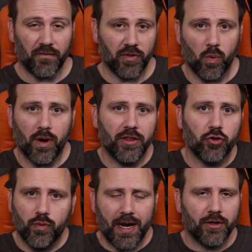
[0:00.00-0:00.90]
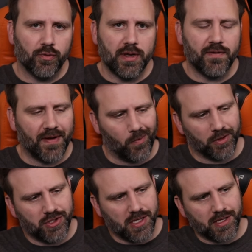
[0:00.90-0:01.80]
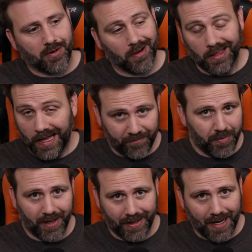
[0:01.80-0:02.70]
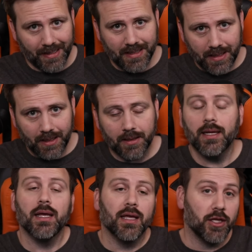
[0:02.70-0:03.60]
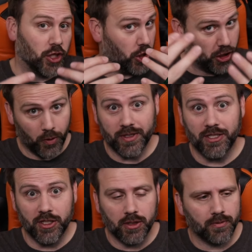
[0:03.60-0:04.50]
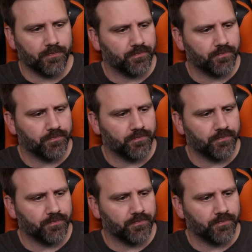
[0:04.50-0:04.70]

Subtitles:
for the one in the Great Reef, I want you to start at LifePod 19. You know what to do.